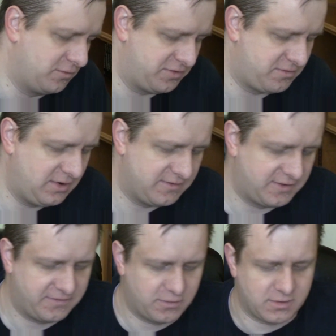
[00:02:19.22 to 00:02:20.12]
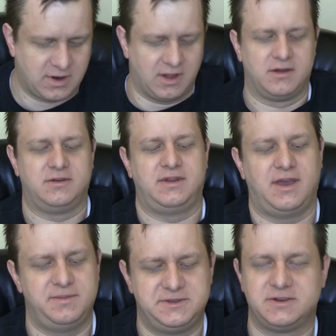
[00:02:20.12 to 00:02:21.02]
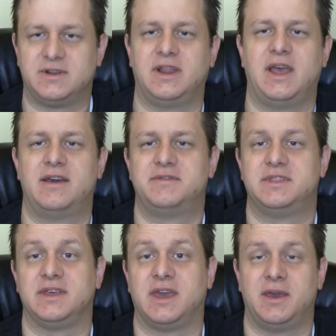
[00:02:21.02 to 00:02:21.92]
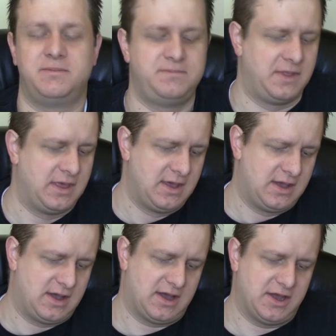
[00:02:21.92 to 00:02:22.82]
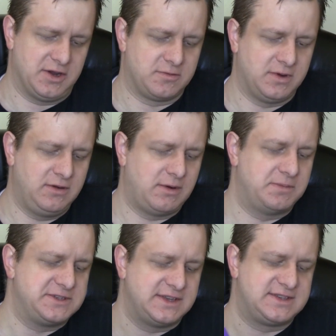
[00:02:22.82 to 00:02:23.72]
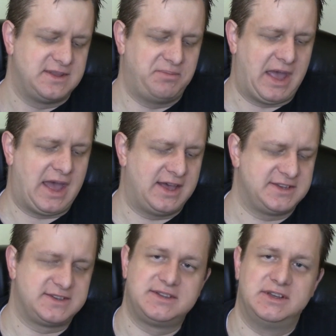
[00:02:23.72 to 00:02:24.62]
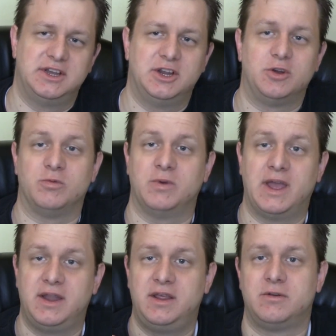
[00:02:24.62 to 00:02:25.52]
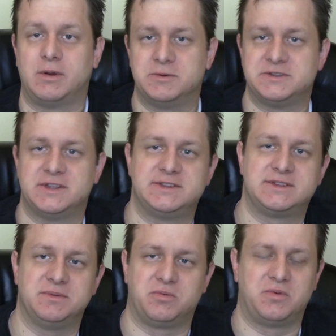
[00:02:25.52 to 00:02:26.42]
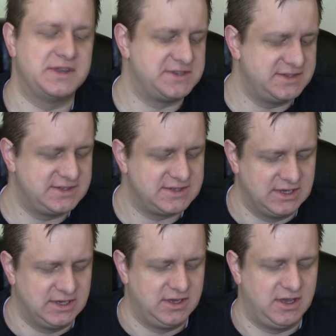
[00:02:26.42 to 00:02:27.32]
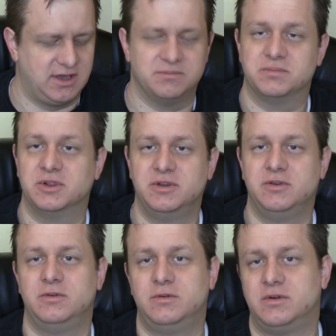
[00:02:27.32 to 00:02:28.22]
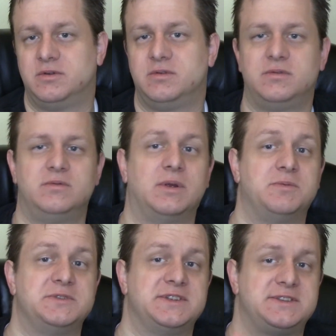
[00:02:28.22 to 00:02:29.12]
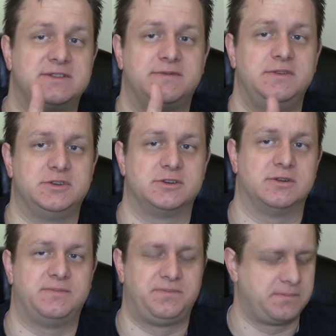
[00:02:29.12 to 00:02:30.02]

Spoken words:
3 of the 4 color types you're going to have in the game. Green represents the past, red represents the present, and blue represents the future.